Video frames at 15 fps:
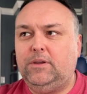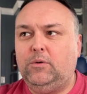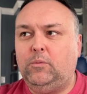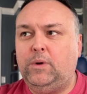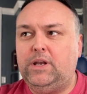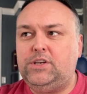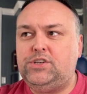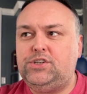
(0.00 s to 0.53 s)

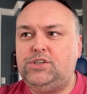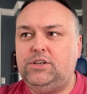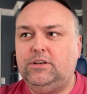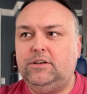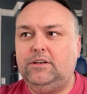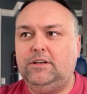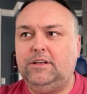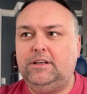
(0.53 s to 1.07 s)
which
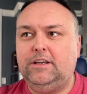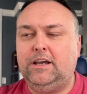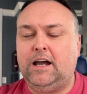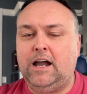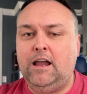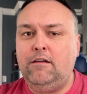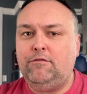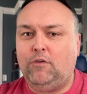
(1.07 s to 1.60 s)

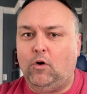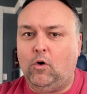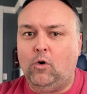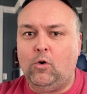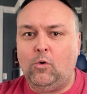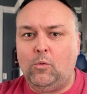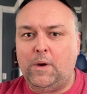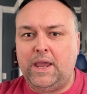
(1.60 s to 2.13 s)
I've
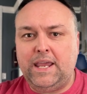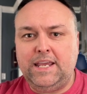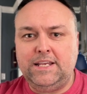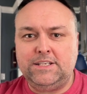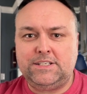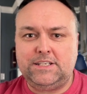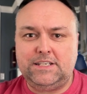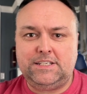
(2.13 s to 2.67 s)

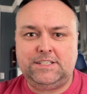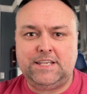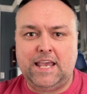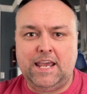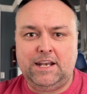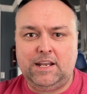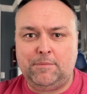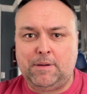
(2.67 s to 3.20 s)
always
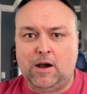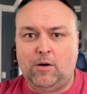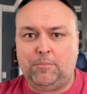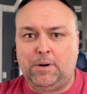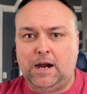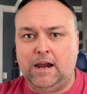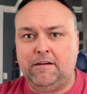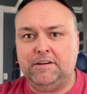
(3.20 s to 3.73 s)
said about
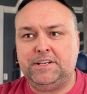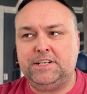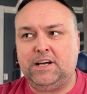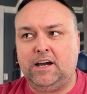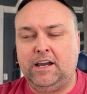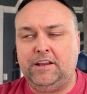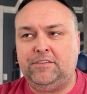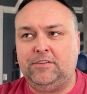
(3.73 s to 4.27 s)
pirated
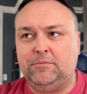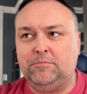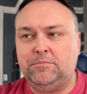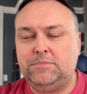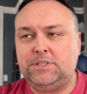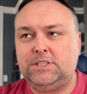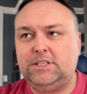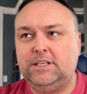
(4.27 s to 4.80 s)

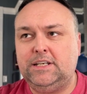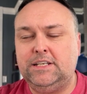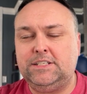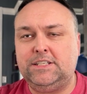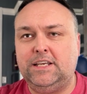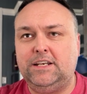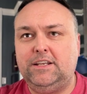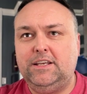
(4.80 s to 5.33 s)
items is
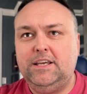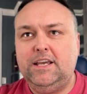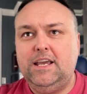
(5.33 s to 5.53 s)
that